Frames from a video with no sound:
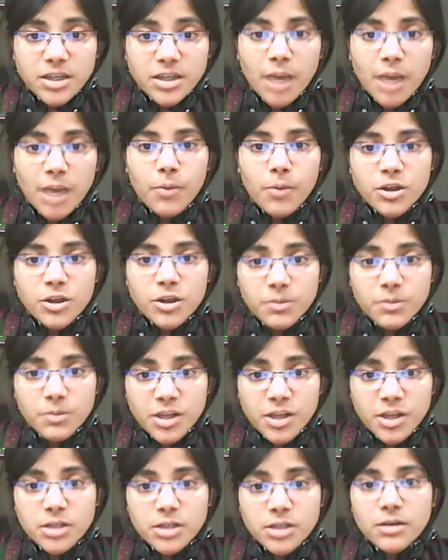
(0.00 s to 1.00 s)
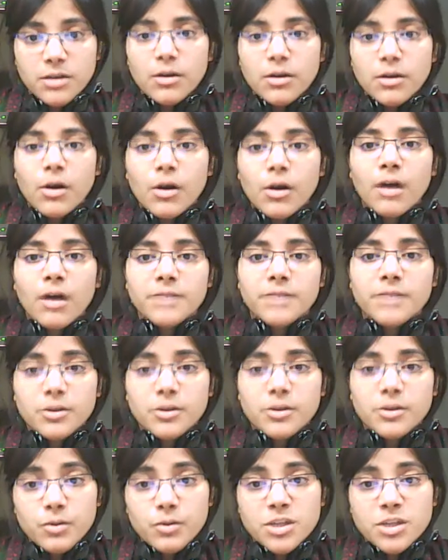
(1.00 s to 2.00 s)
approximation of the
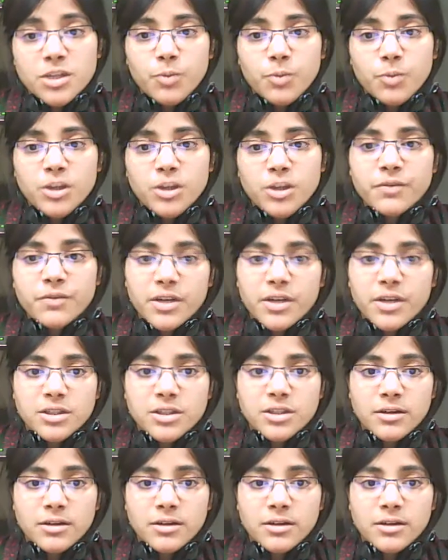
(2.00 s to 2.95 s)
true response function,